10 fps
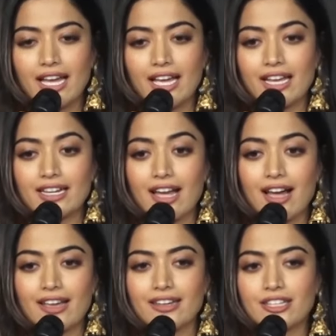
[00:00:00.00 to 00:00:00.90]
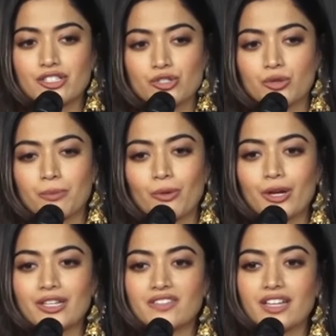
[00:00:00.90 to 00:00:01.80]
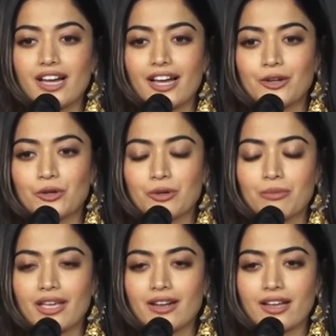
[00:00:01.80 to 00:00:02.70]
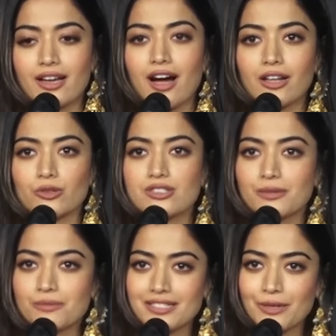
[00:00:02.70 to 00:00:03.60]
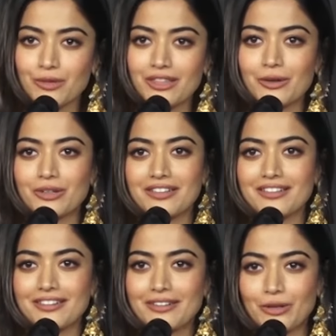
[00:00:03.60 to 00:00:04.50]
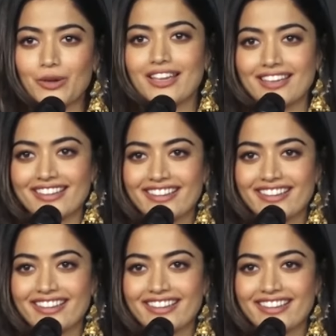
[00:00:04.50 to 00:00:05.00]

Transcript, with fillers: and I reached to a point where I could make like aloo sabzi without looking,